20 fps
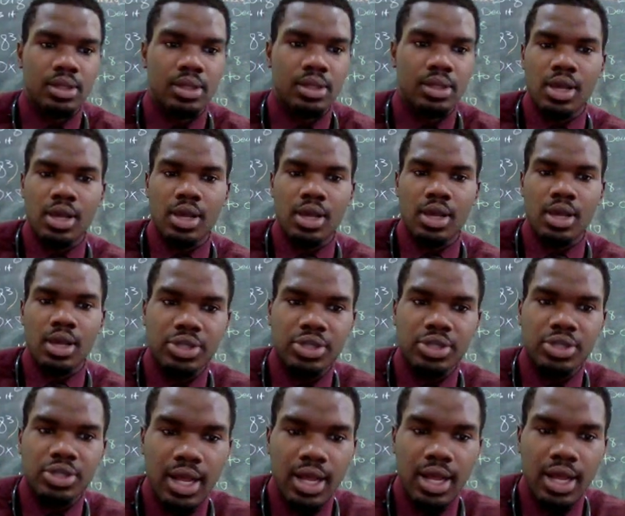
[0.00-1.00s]
The
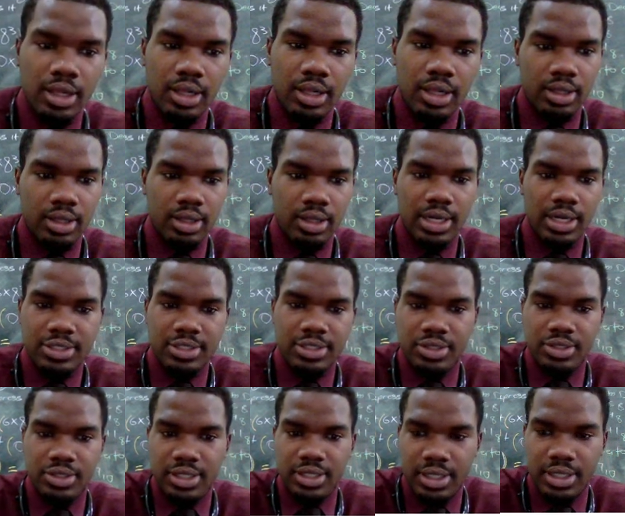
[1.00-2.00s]
triangle
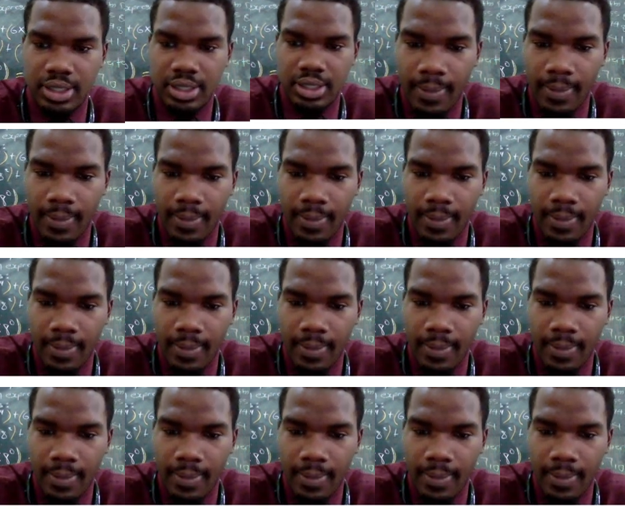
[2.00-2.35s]
illustrated